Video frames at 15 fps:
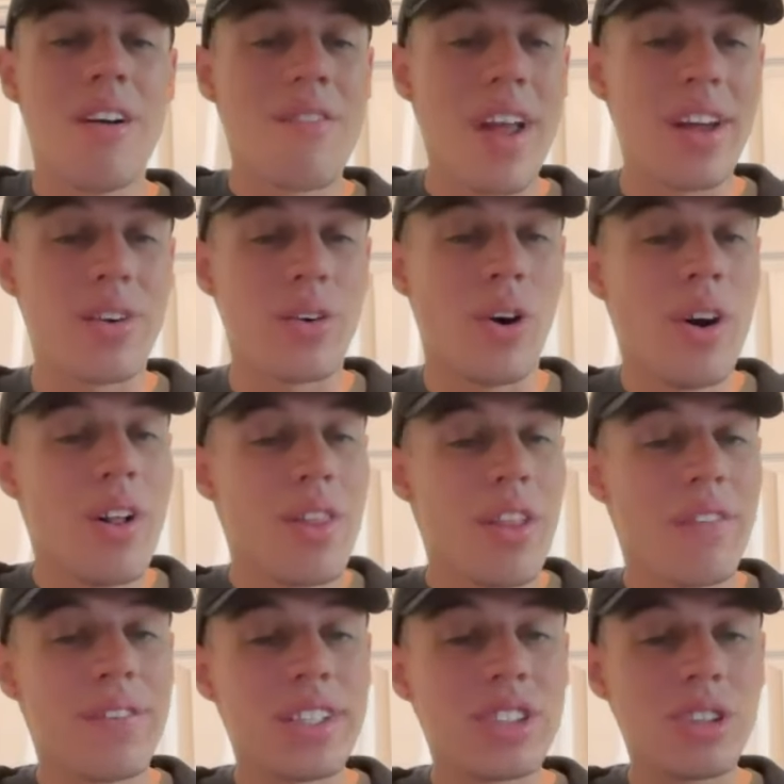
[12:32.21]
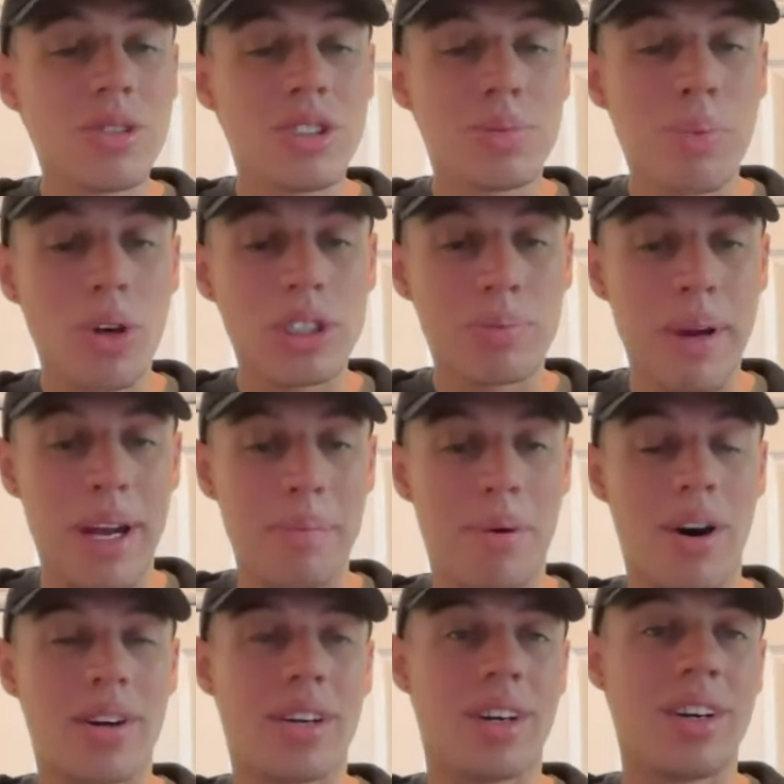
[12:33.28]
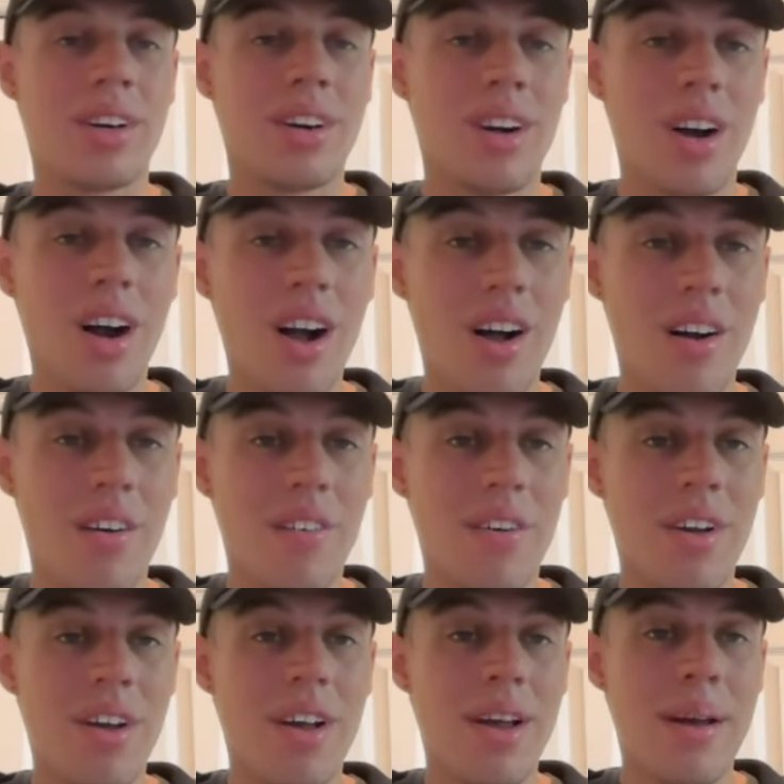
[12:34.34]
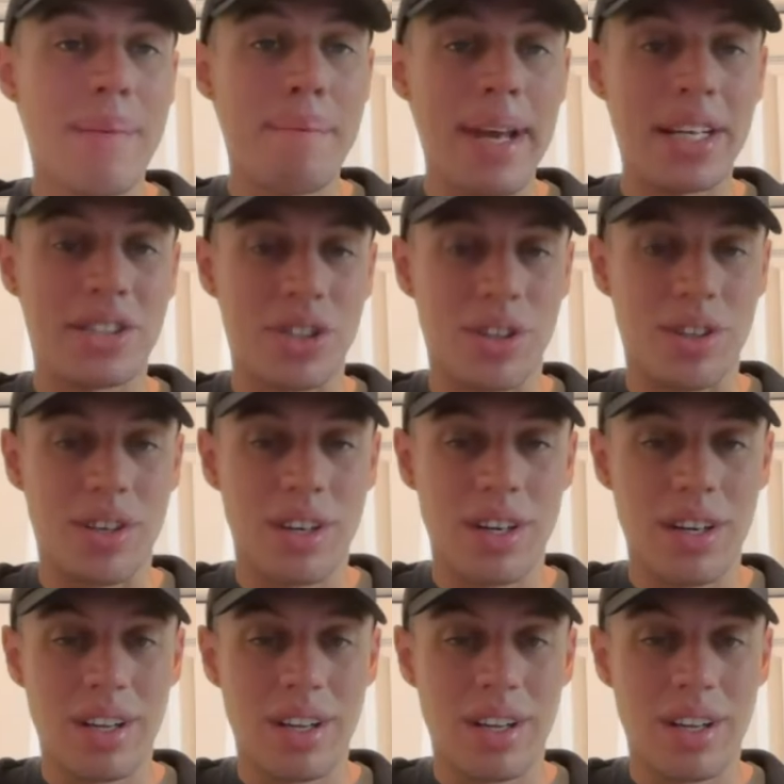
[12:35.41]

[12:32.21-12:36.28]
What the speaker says: FanDuel, official sports betting partner of Major